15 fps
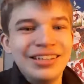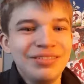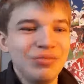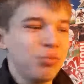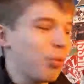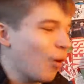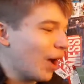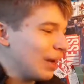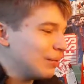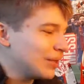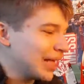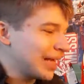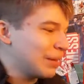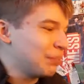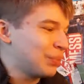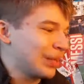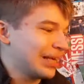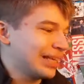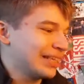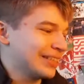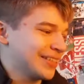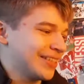why were they
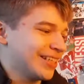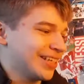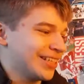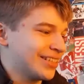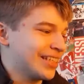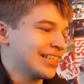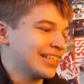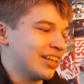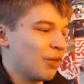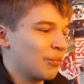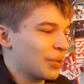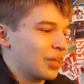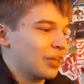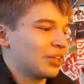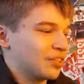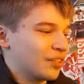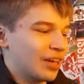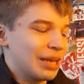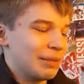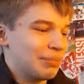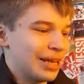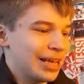complaining at the start of the season, we can't sign
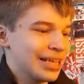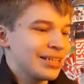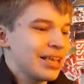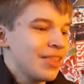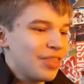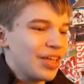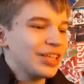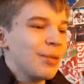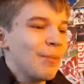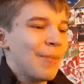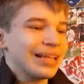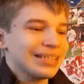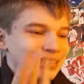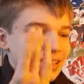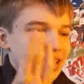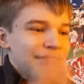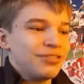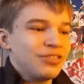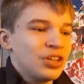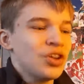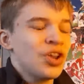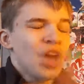any players? Then your ban's
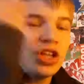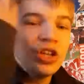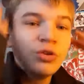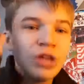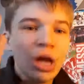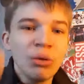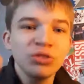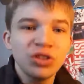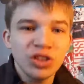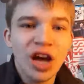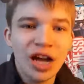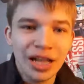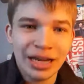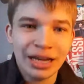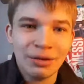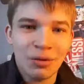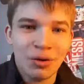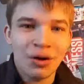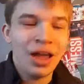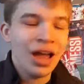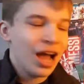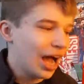lifted, and you don't sign
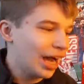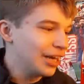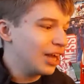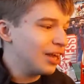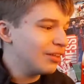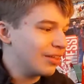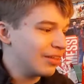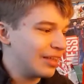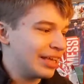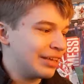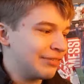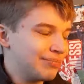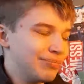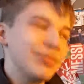anyone. I know that they've